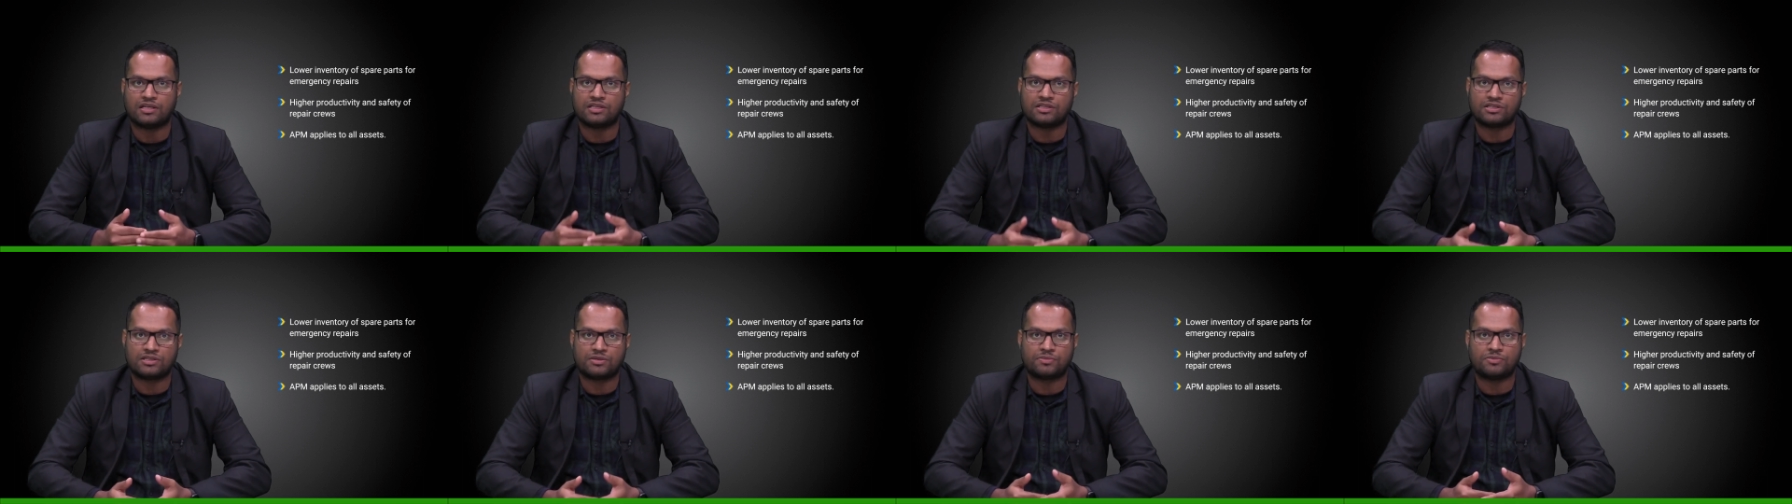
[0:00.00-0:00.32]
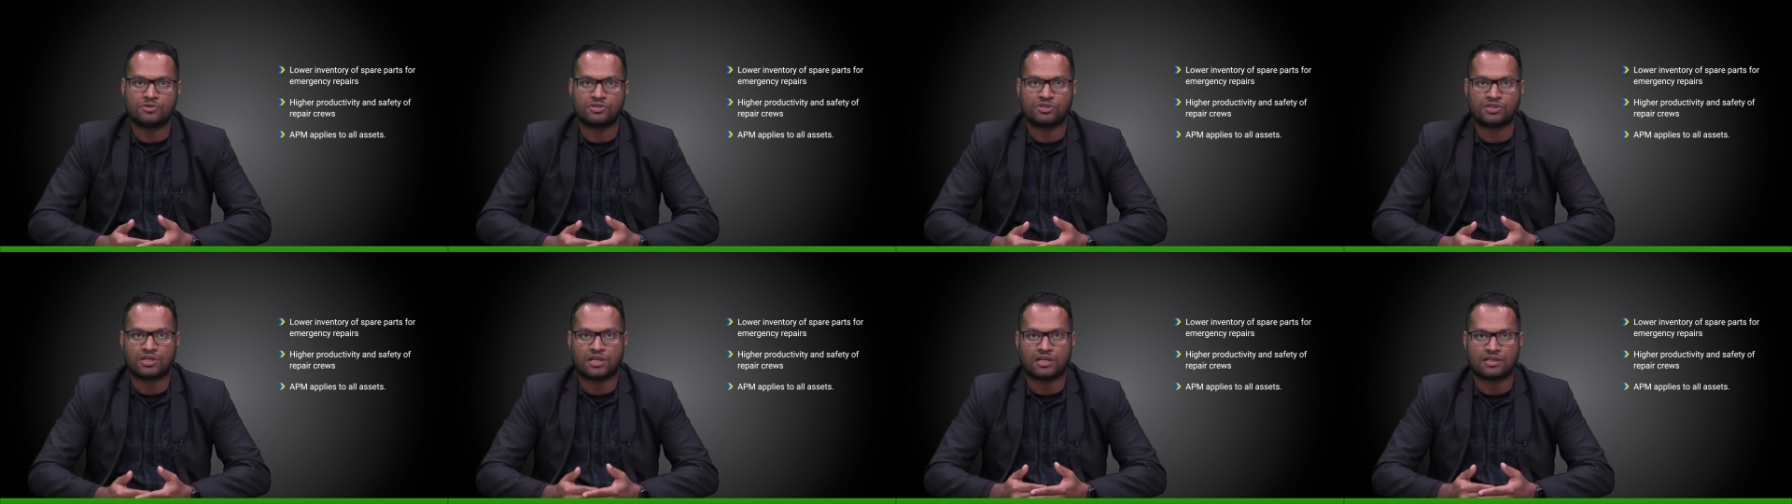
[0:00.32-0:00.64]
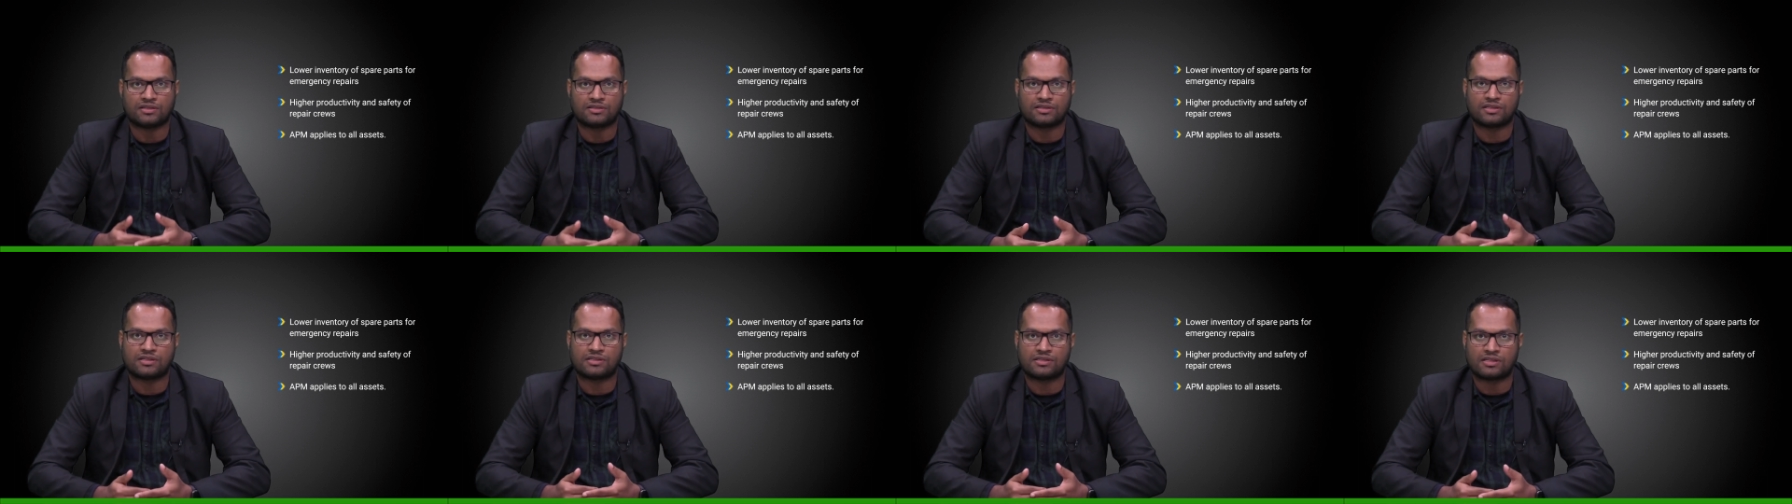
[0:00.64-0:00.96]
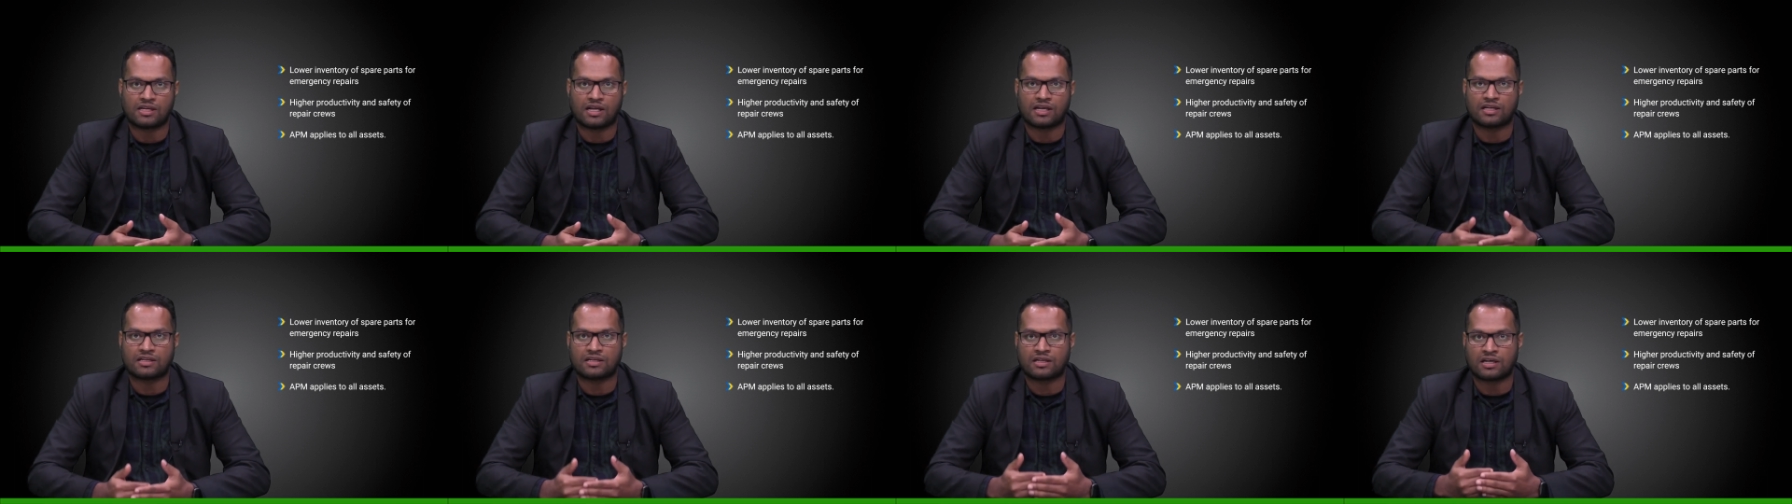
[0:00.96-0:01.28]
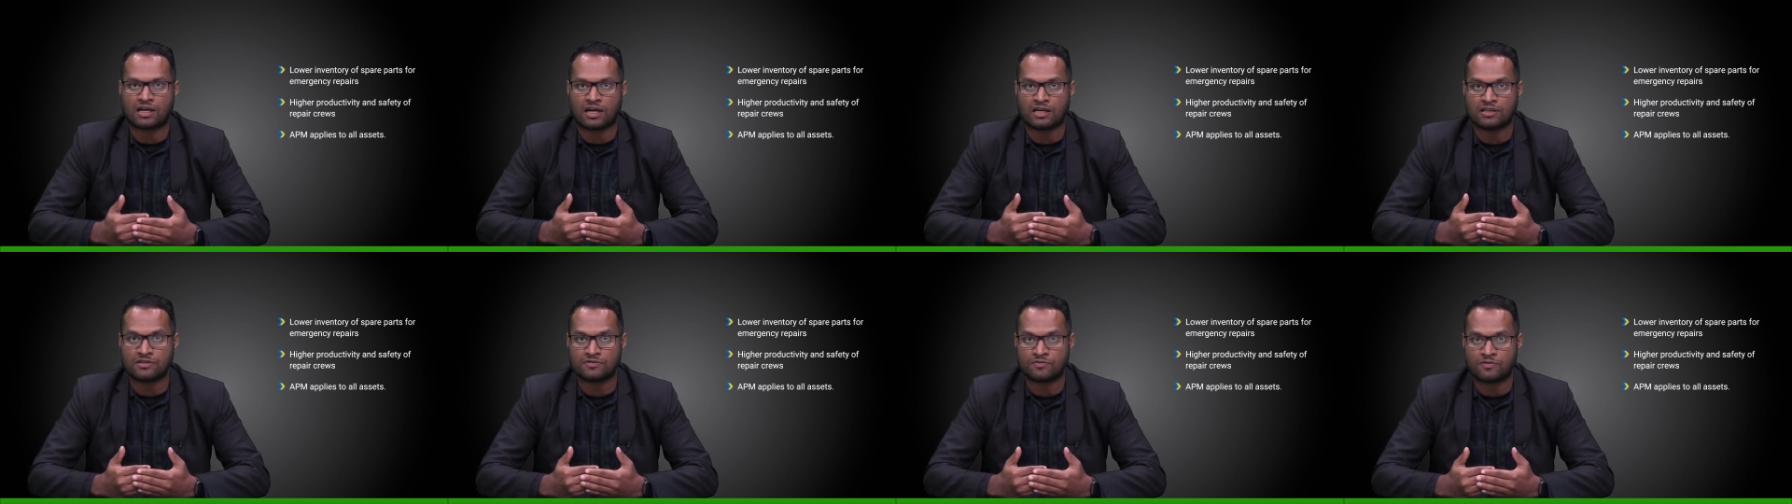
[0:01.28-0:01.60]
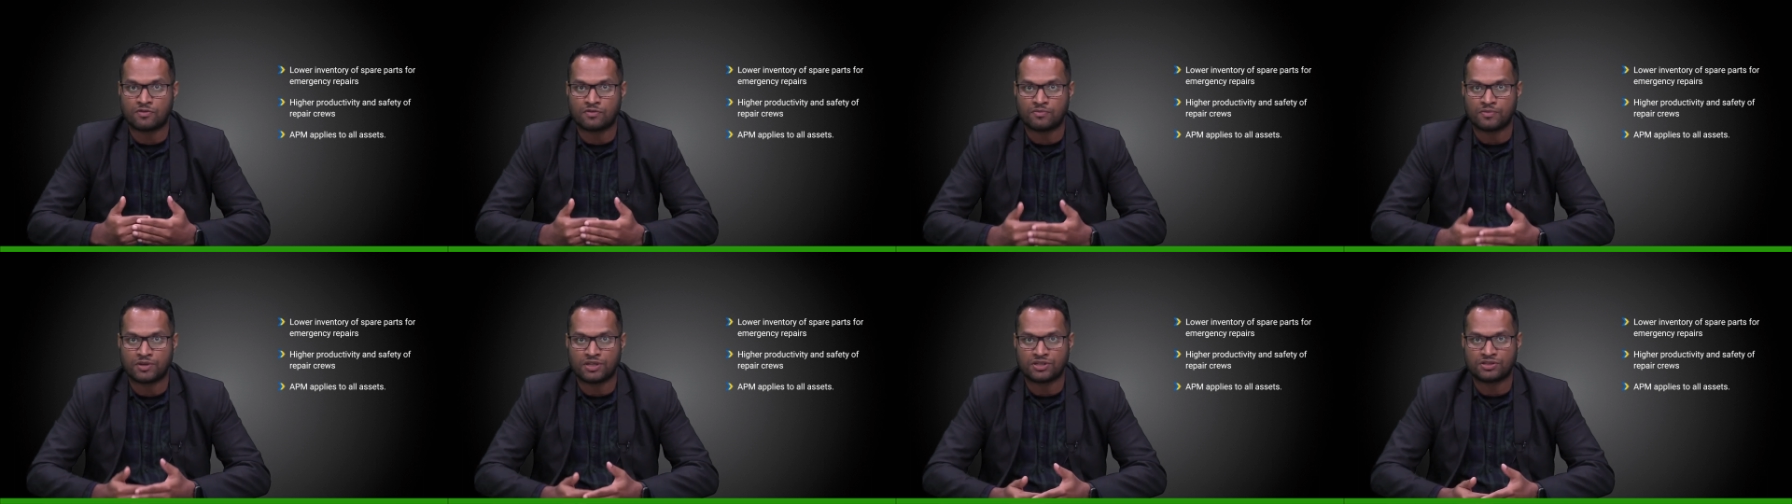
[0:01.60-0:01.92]
distribution assets like
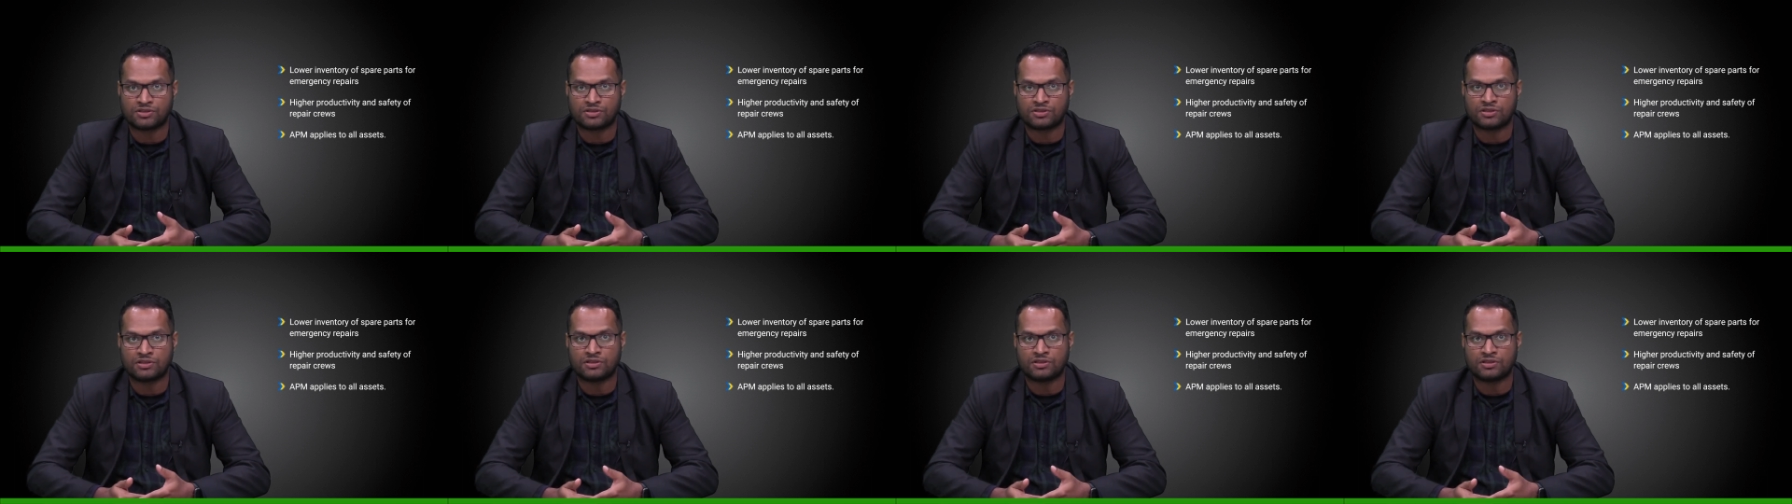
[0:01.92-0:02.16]
transformers,